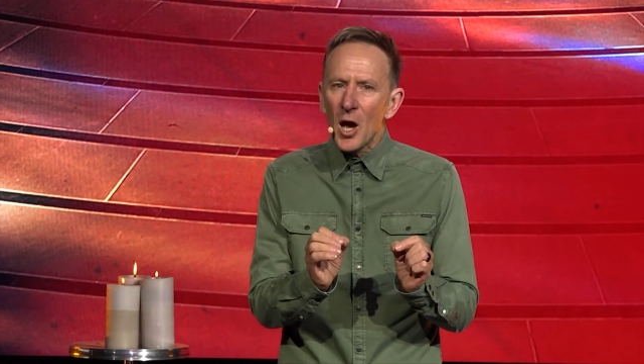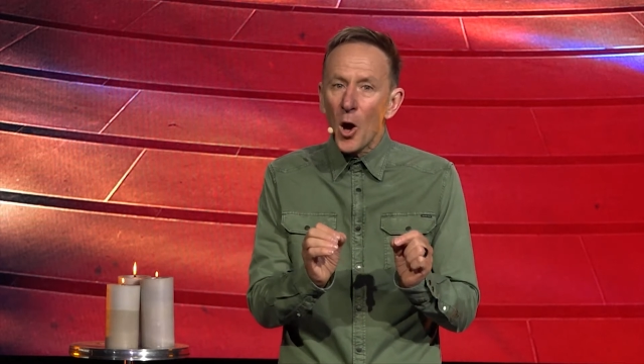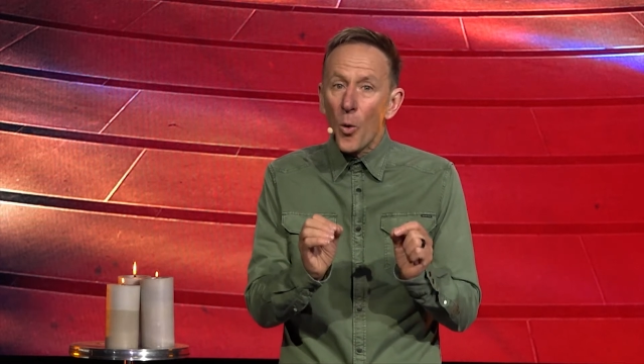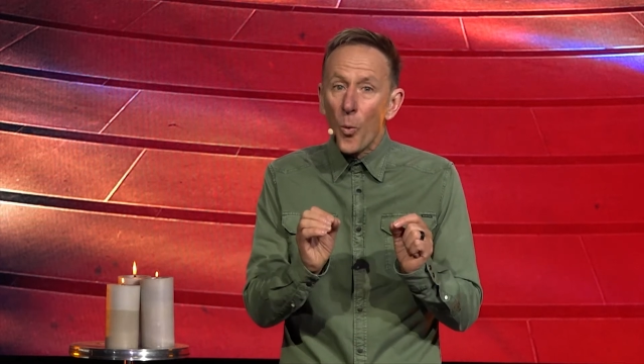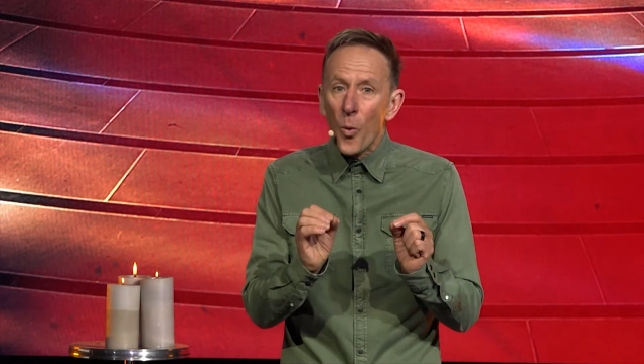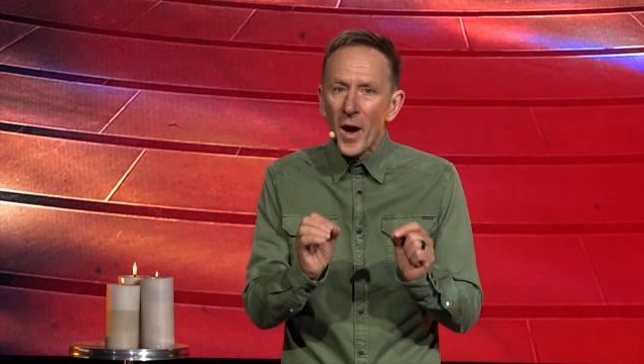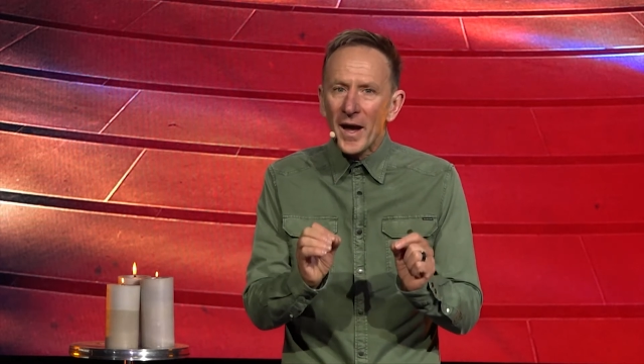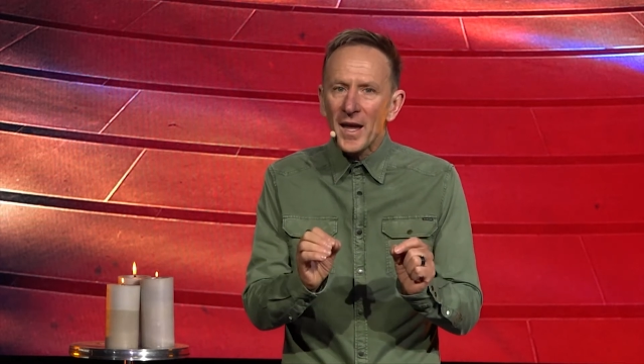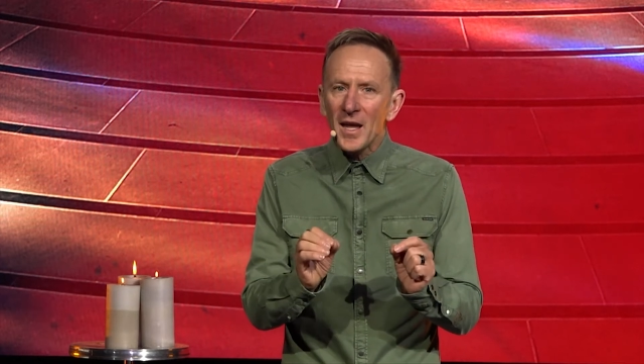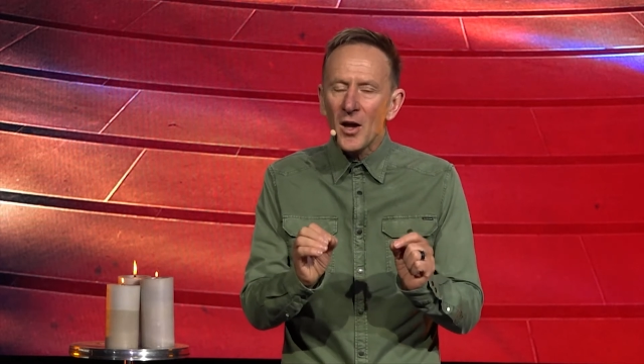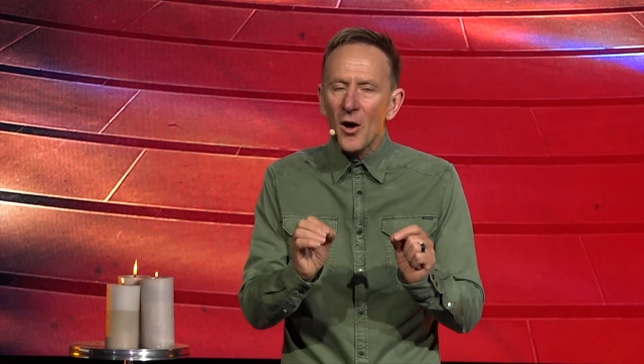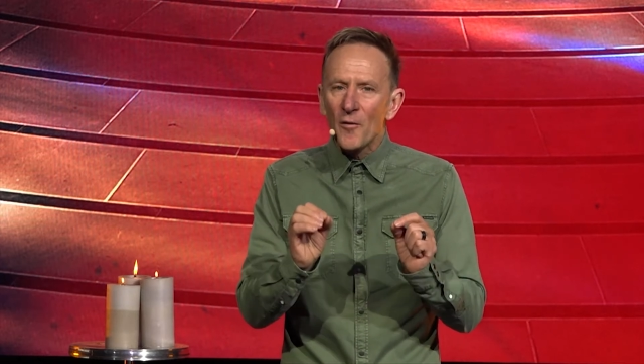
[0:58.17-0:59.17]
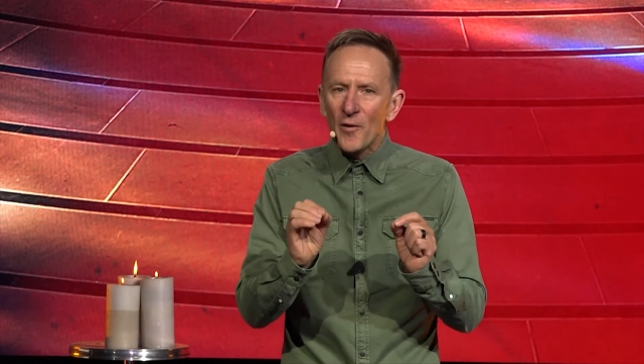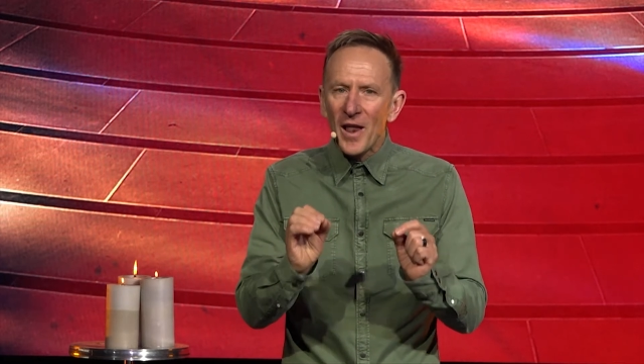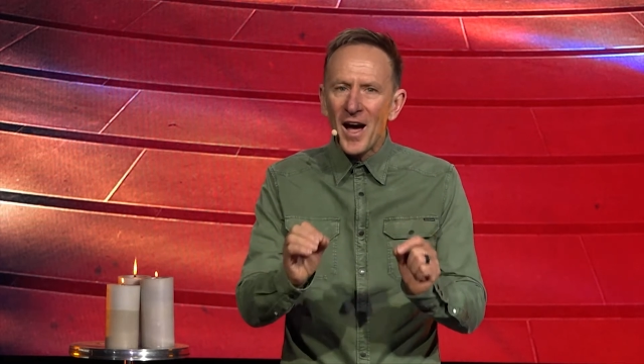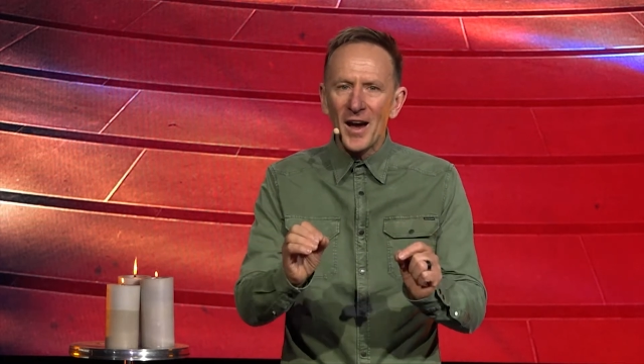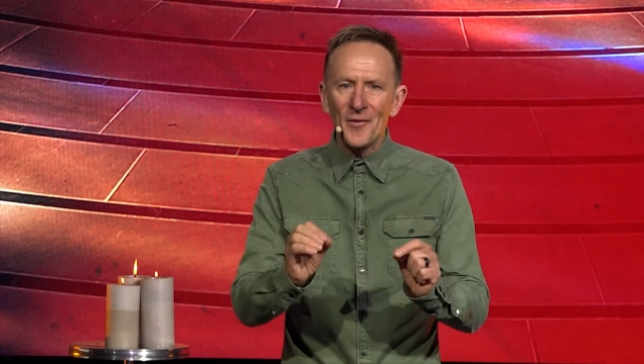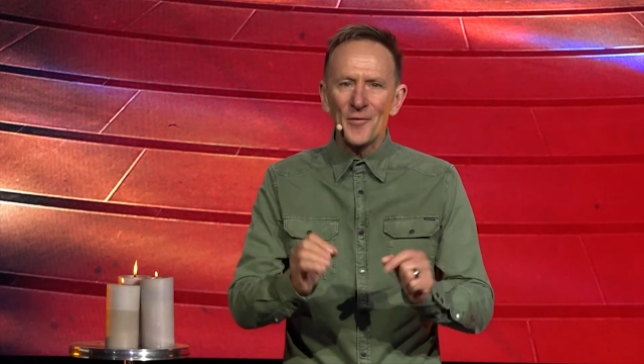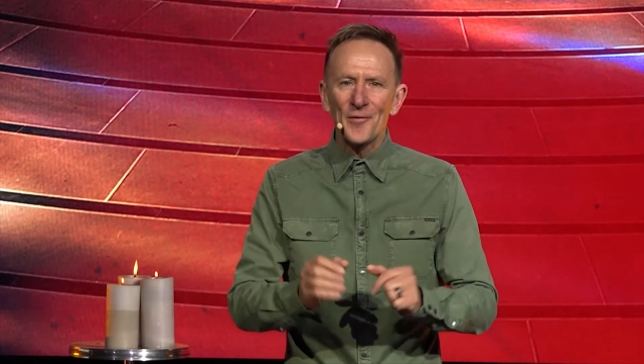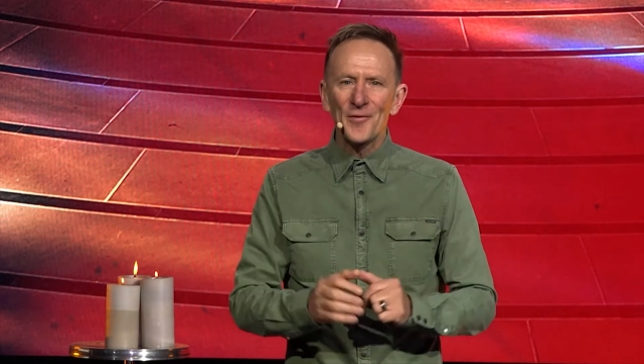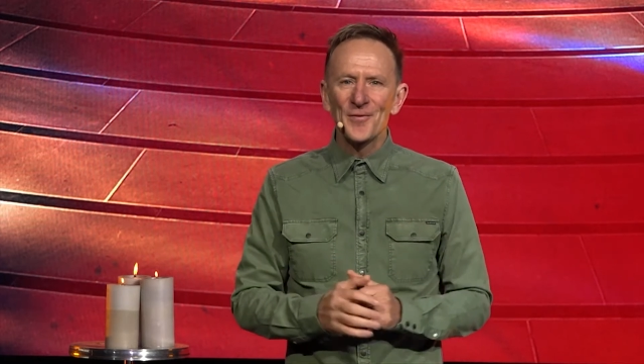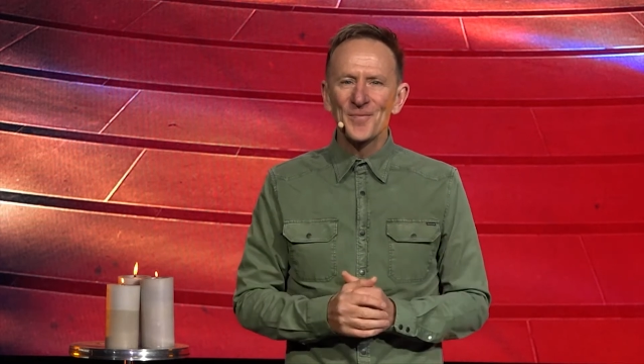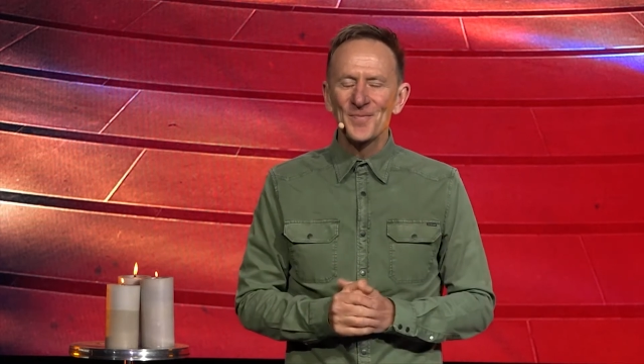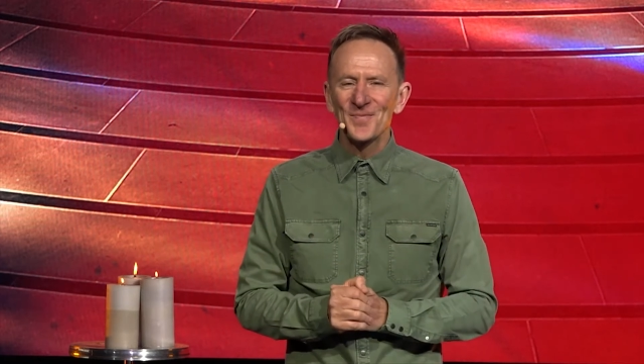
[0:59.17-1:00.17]
a way of
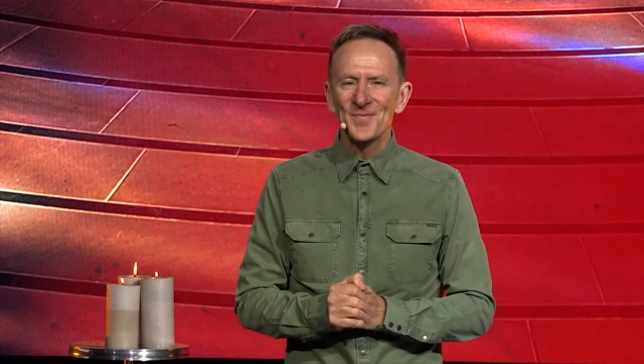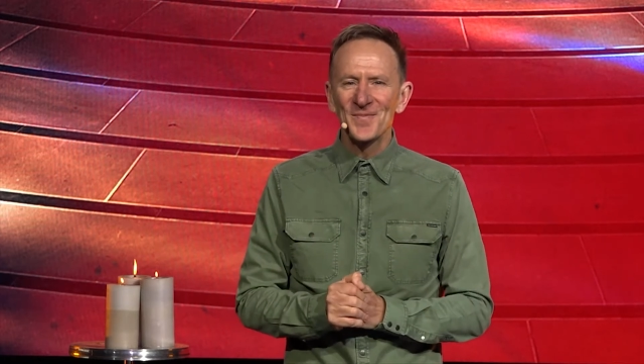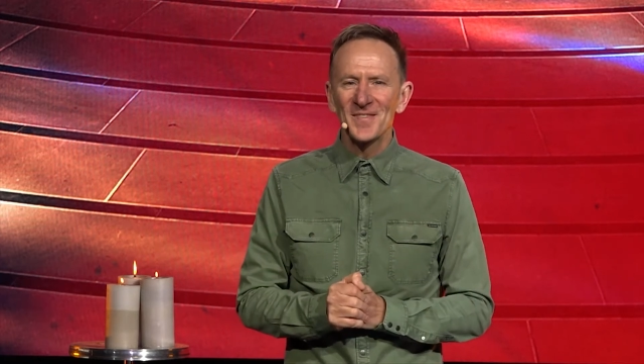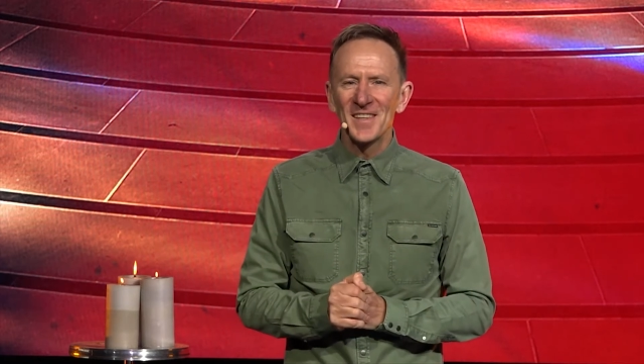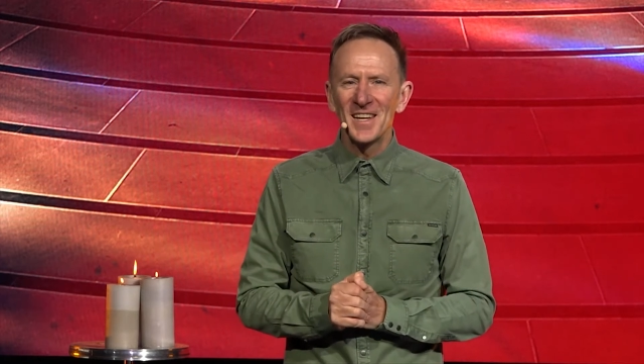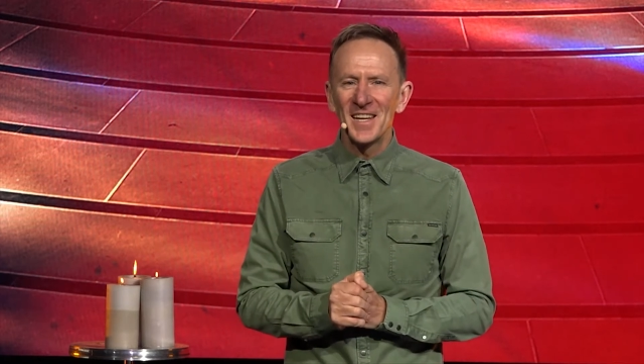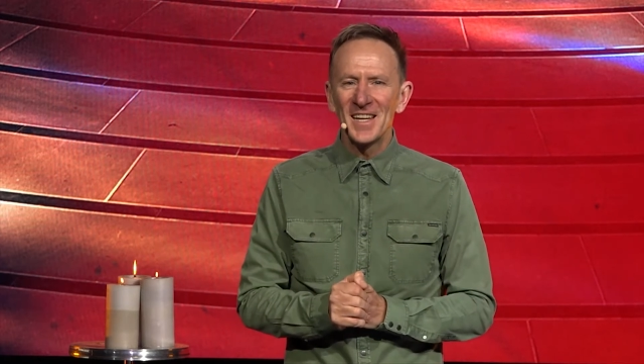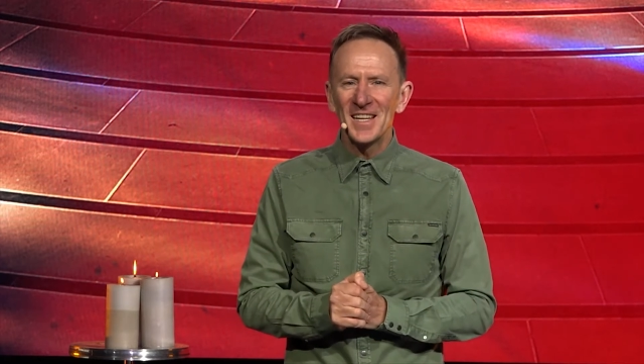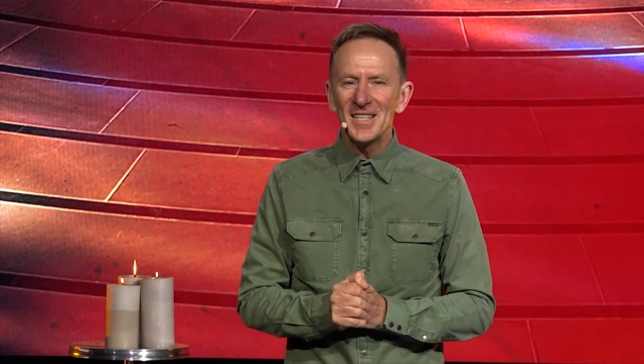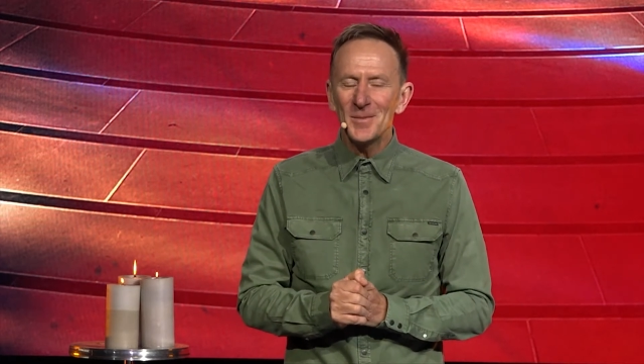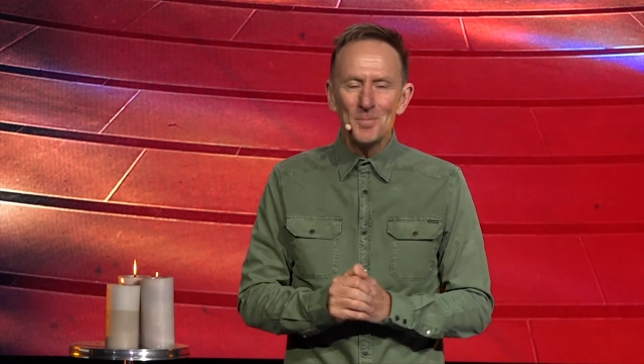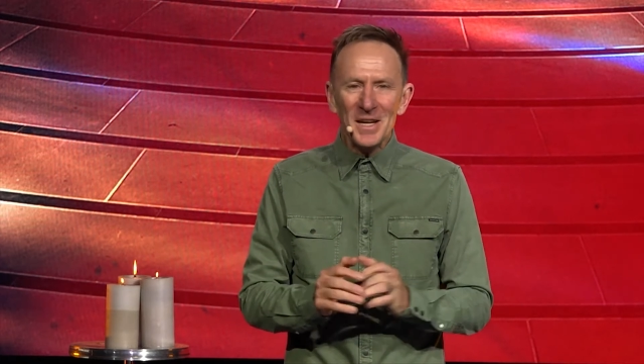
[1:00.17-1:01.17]
life. His